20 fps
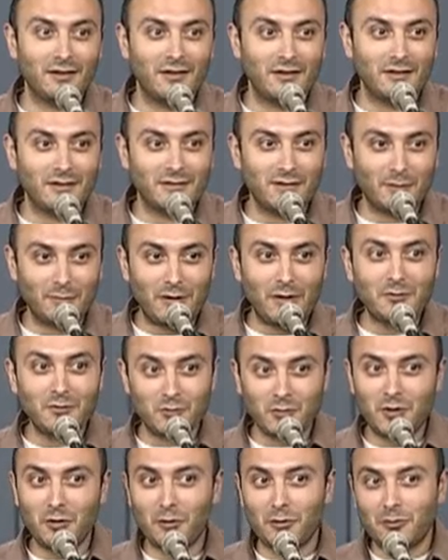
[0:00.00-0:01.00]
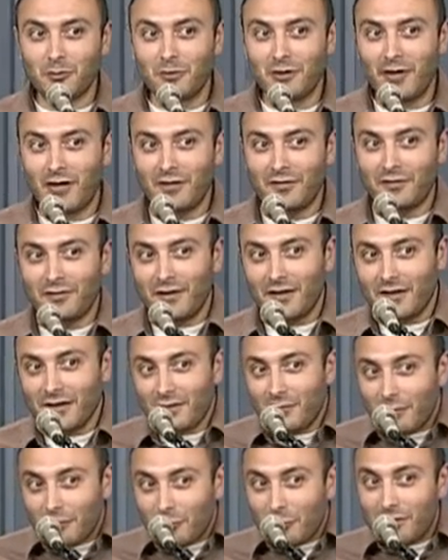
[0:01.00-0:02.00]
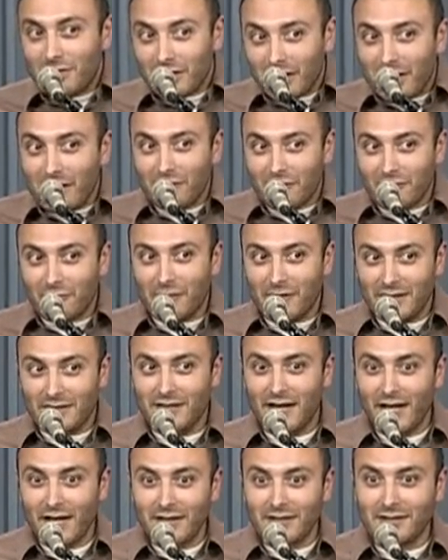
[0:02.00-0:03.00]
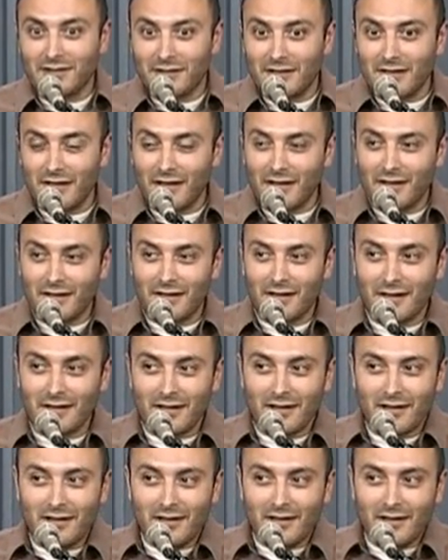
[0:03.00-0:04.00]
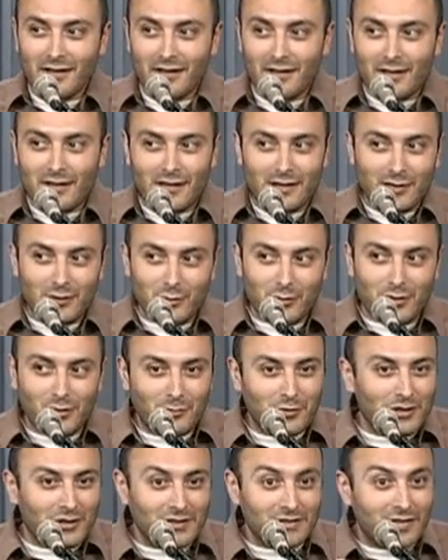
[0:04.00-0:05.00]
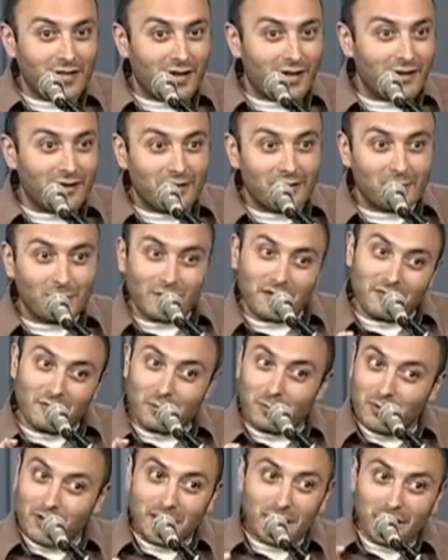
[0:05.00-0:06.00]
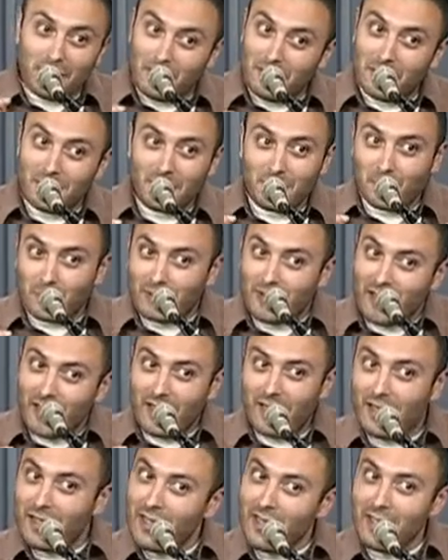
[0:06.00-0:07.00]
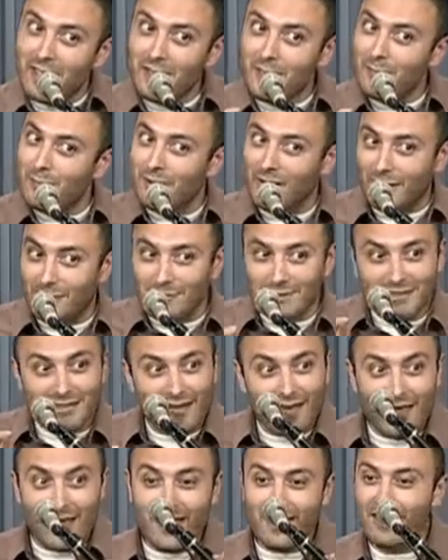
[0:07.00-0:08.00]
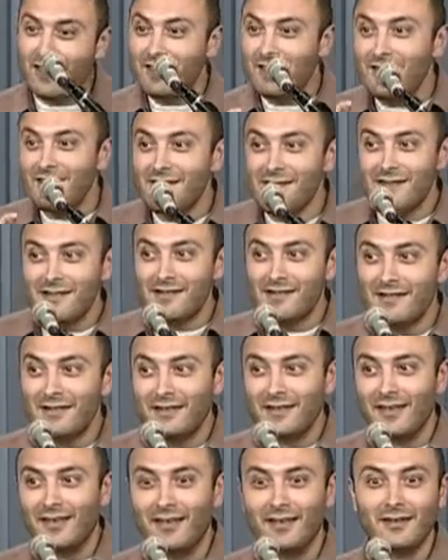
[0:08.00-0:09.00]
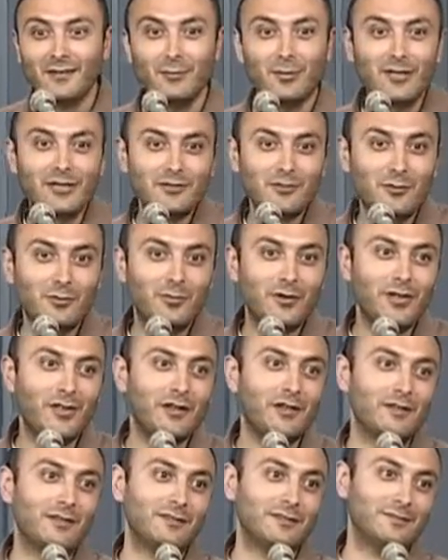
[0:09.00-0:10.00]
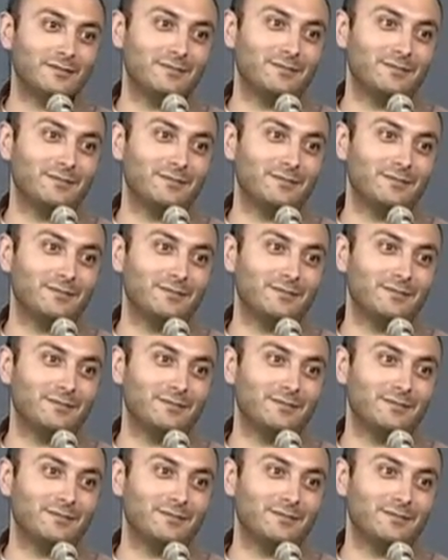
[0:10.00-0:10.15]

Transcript: Sometimes we go through life like with the if mentality, like, Lord, I'm really scared, but if you bring it on, okay, but I'm scared, and please don't bring it on.